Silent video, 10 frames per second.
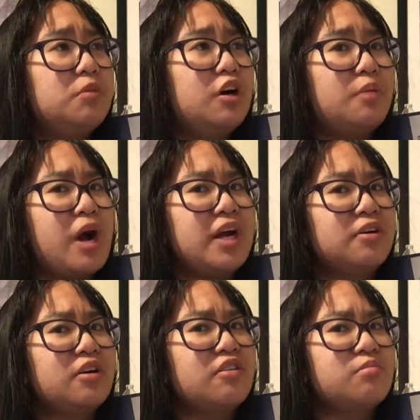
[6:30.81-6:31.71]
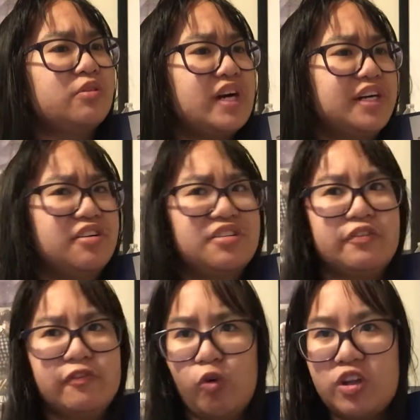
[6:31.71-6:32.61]
a binder and some dividers in
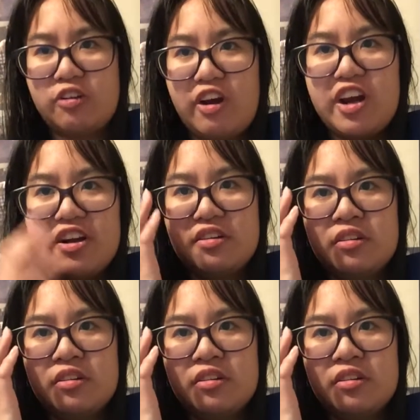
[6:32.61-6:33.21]
4th grade.